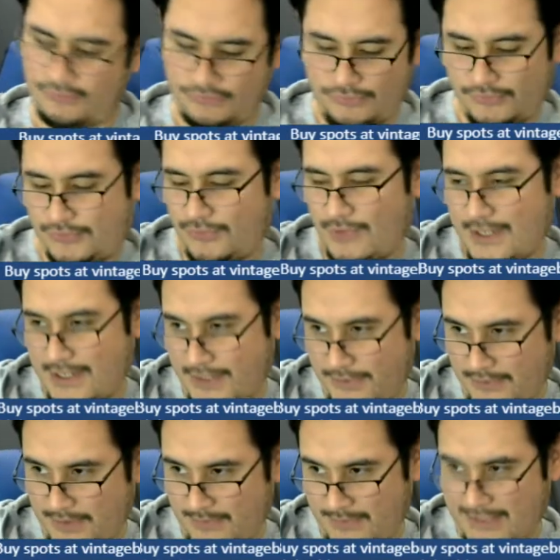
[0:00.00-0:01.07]

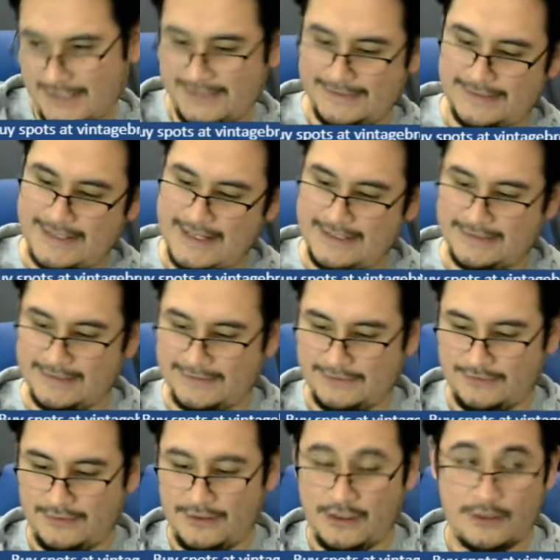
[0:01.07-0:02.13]
23 minutes, guys,
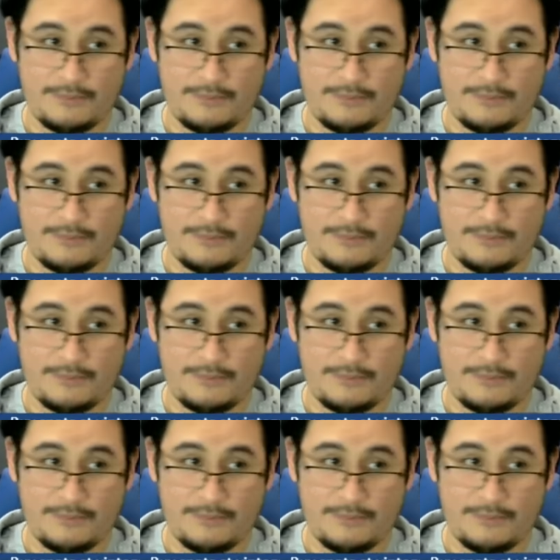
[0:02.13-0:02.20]
until our